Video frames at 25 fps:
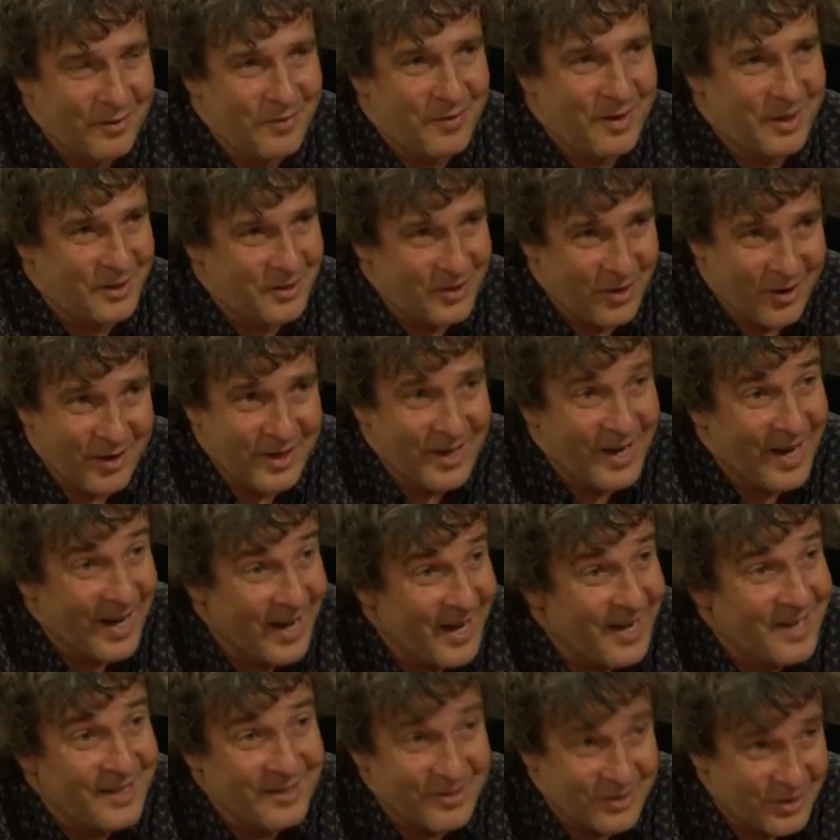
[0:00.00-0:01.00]
they tie your
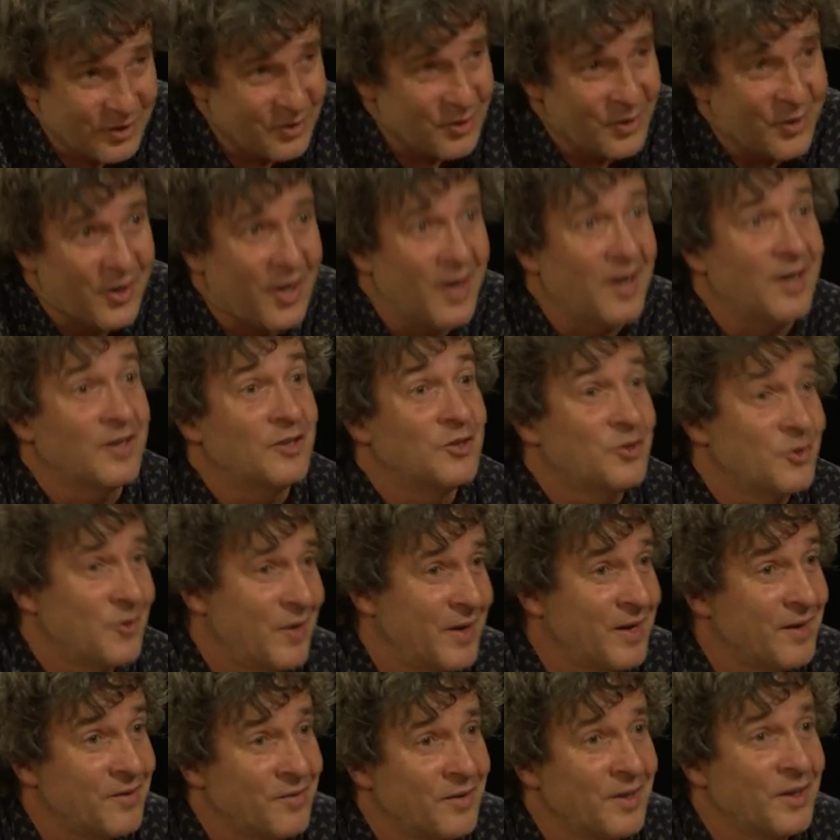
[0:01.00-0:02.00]
hands and you can't
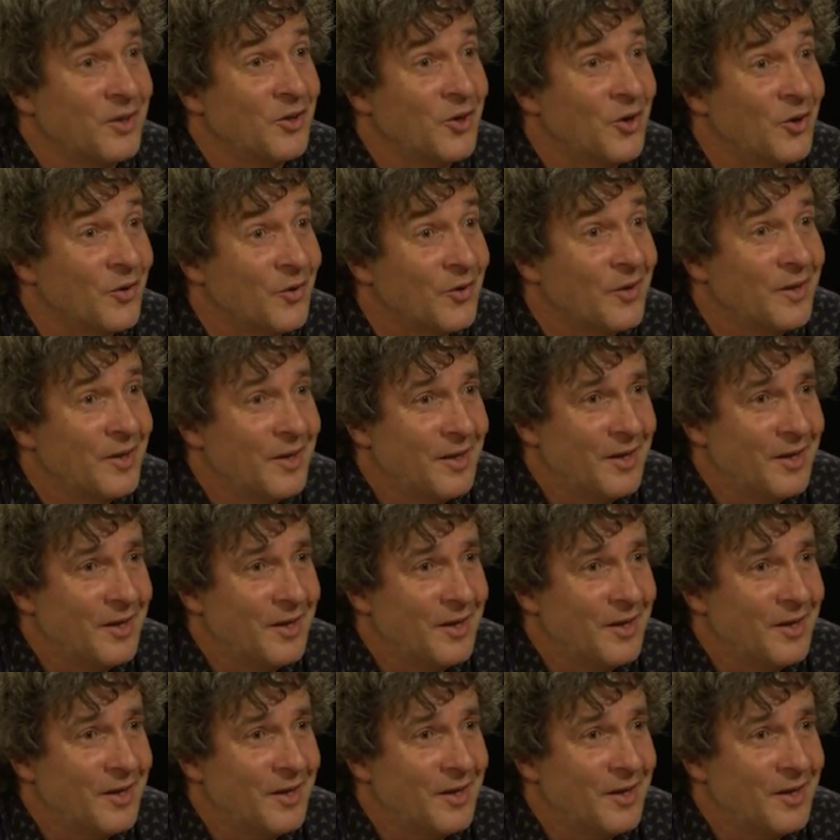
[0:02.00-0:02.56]
do anything new.